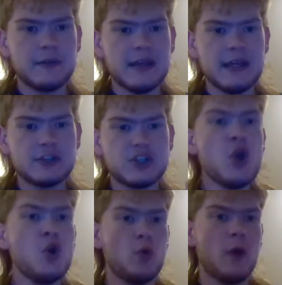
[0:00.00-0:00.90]
the
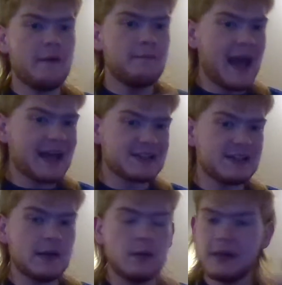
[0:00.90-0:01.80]
2 of Max
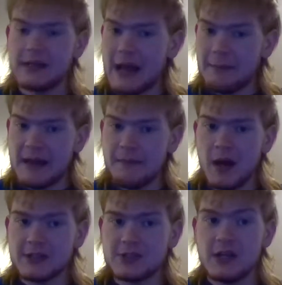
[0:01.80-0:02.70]
Siegel, but not by
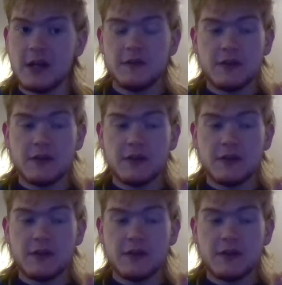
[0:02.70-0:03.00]
much.